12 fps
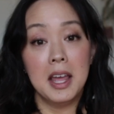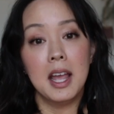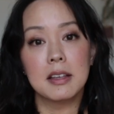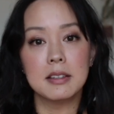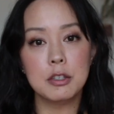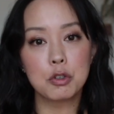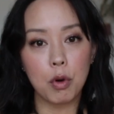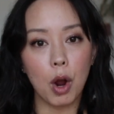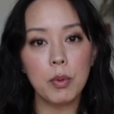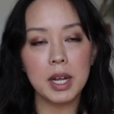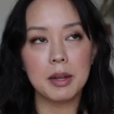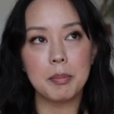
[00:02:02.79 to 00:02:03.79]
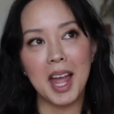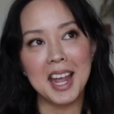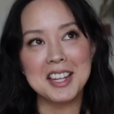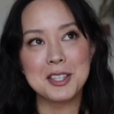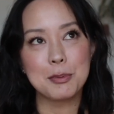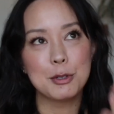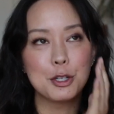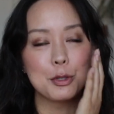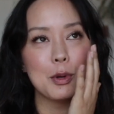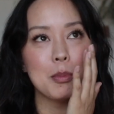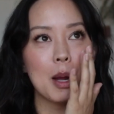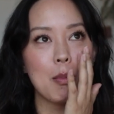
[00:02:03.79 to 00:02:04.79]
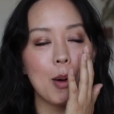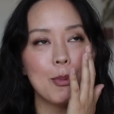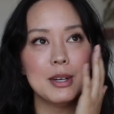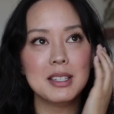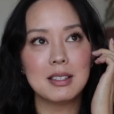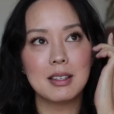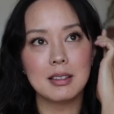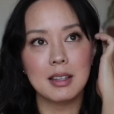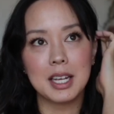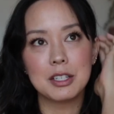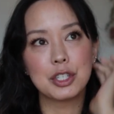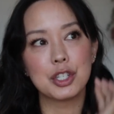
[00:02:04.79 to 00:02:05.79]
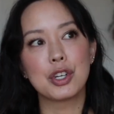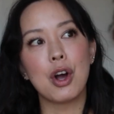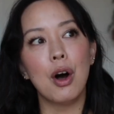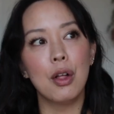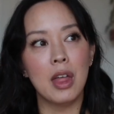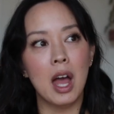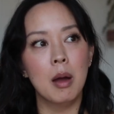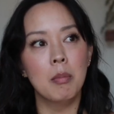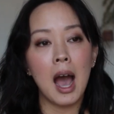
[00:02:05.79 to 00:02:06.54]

things, these growing pains, which is what my mom always liked to call them.